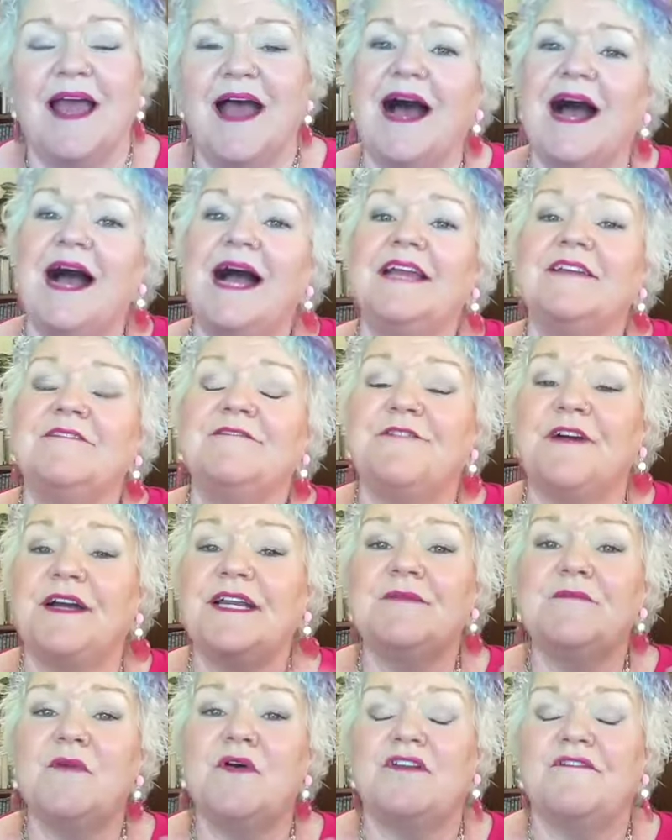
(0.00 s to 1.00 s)
Hi,
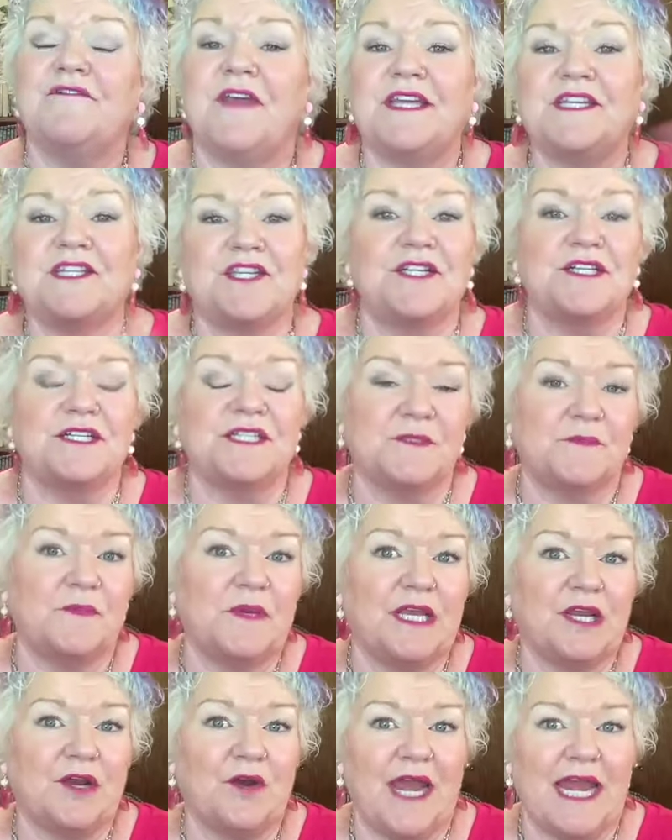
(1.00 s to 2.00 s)
funny motivational
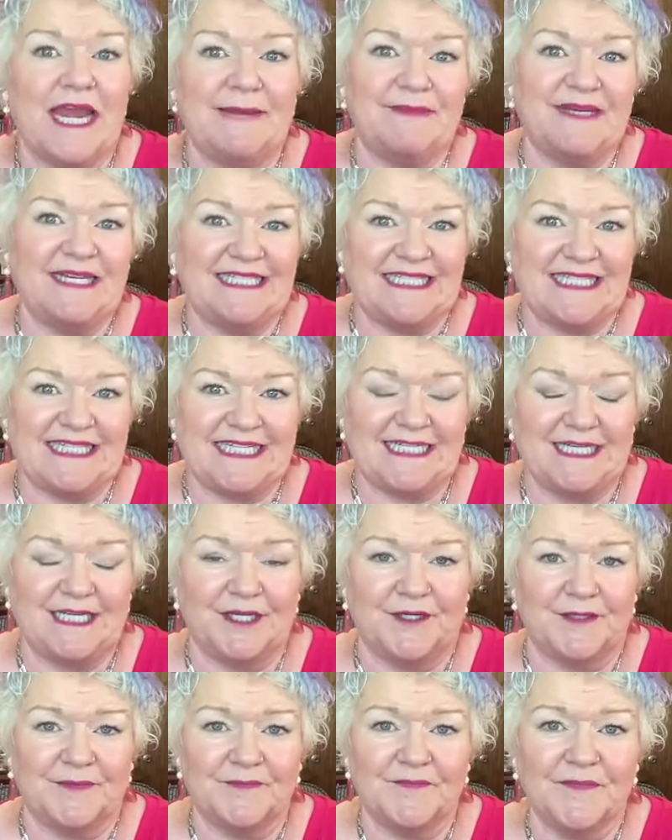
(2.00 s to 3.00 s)
speaker Amy D
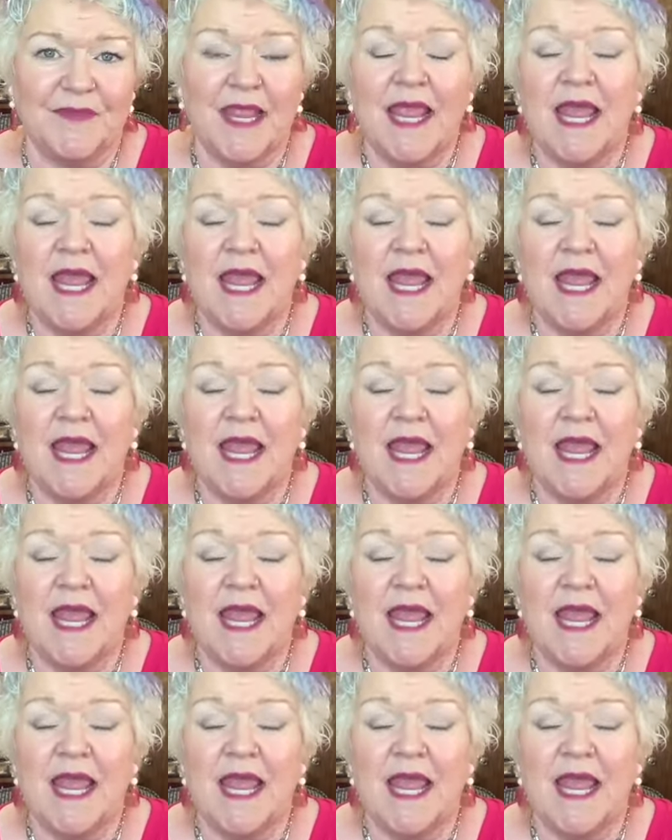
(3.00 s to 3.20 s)
here.